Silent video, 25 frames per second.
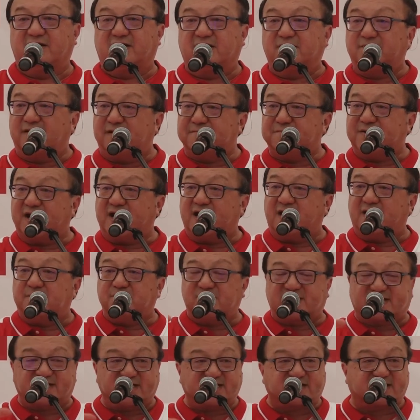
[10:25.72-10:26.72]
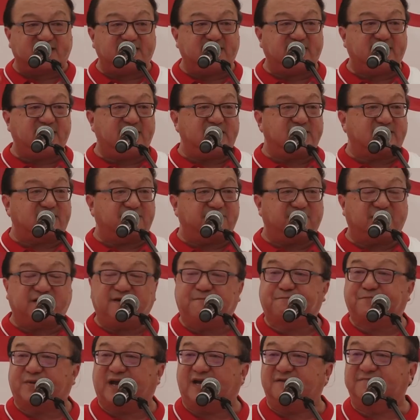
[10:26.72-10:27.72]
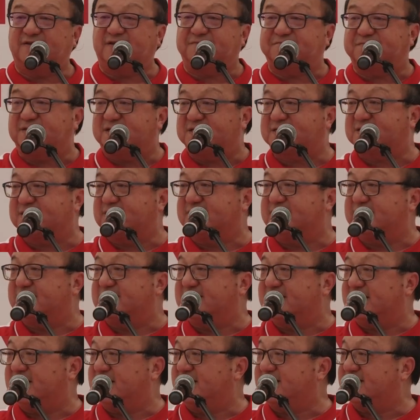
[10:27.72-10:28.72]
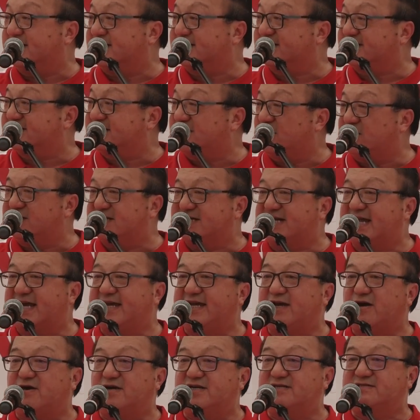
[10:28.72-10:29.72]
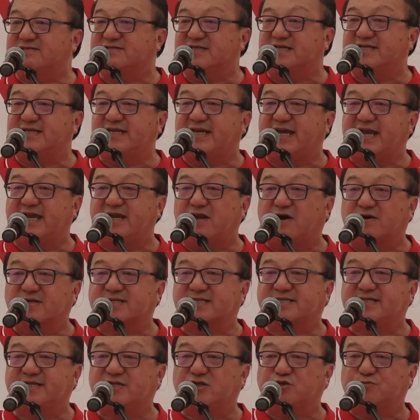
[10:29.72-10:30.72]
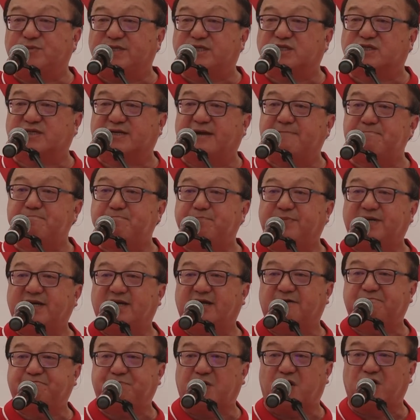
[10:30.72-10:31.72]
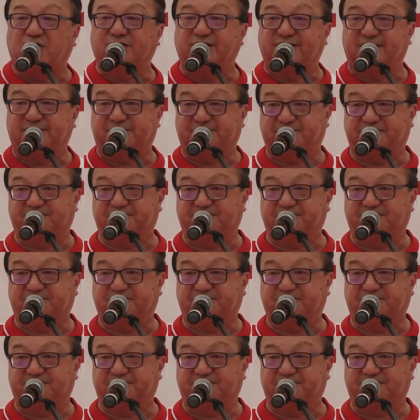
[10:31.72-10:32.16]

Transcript: Remember, Mrs. Lee is a very private person. He does not like 38 Oxley to be trampled upon.